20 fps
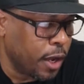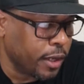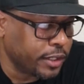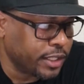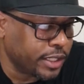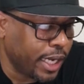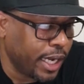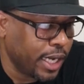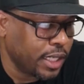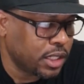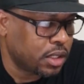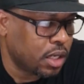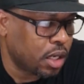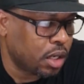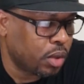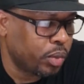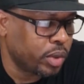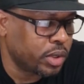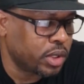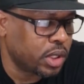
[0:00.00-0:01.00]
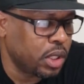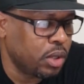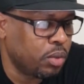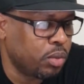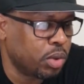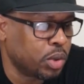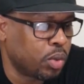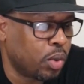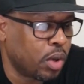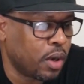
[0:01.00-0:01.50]
J.H. Cutter whiskey
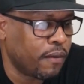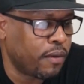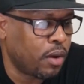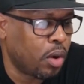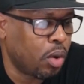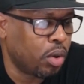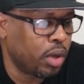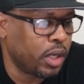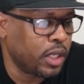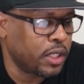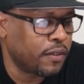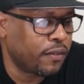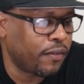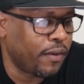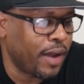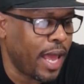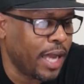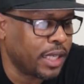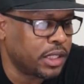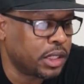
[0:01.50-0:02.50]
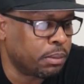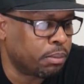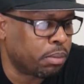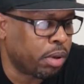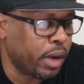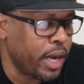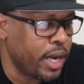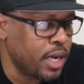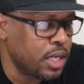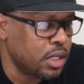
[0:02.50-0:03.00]
was one of Hotaling's flagship
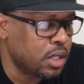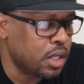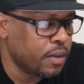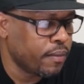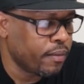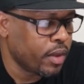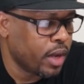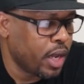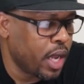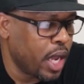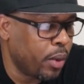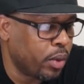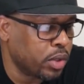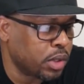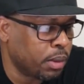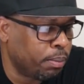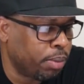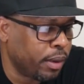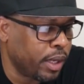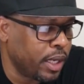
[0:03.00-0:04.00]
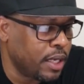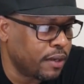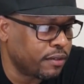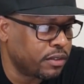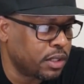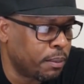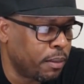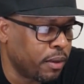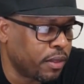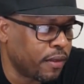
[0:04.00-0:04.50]
brands and was a blend of
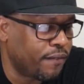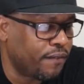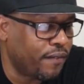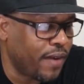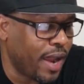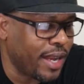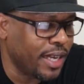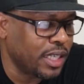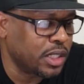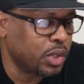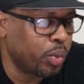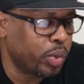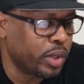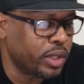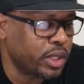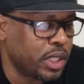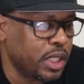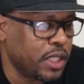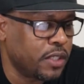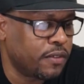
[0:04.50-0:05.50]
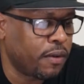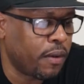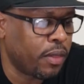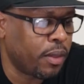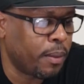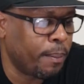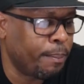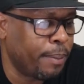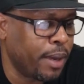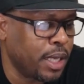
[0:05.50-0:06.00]
some of the finest whiskeys from the
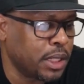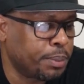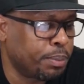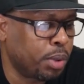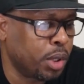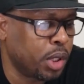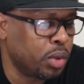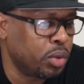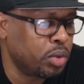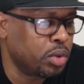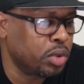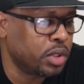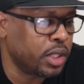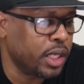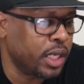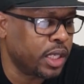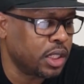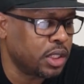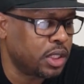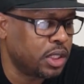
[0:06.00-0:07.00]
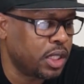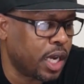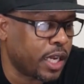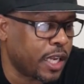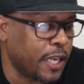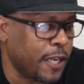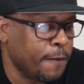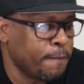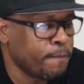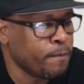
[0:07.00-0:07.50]
best producers in
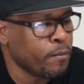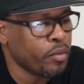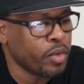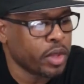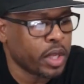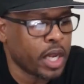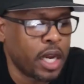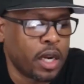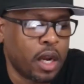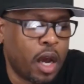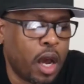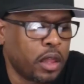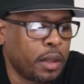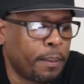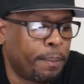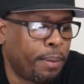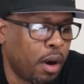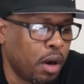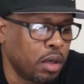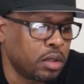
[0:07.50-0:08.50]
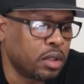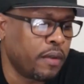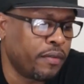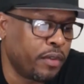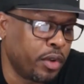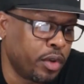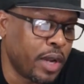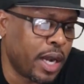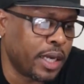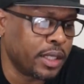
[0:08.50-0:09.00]
Kentucky and other parts of the
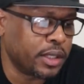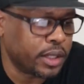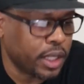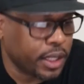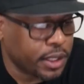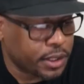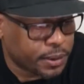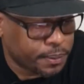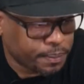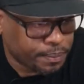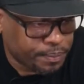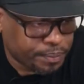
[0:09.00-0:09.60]
United States.